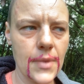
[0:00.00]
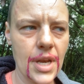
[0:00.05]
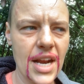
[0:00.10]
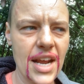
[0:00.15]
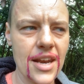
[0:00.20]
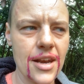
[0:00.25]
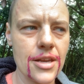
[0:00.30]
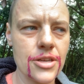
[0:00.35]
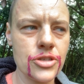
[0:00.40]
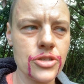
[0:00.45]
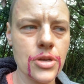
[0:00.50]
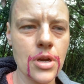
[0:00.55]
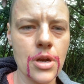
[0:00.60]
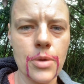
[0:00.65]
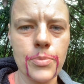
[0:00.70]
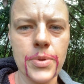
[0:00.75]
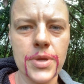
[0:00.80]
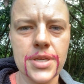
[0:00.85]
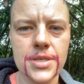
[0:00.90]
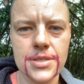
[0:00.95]
And I share
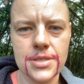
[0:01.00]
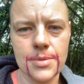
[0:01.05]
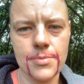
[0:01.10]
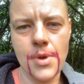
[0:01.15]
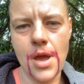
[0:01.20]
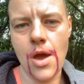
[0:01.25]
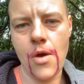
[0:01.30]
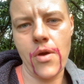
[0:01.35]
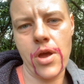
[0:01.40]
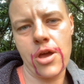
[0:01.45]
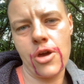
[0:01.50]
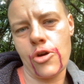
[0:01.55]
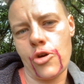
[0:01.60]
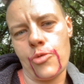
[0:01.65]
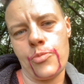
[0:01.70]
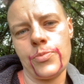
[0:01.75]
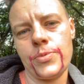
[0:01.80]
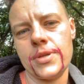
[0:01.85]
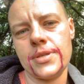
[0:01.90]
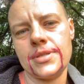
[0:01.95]
it because somehow I
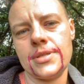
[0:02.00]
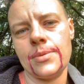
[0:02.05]
hope that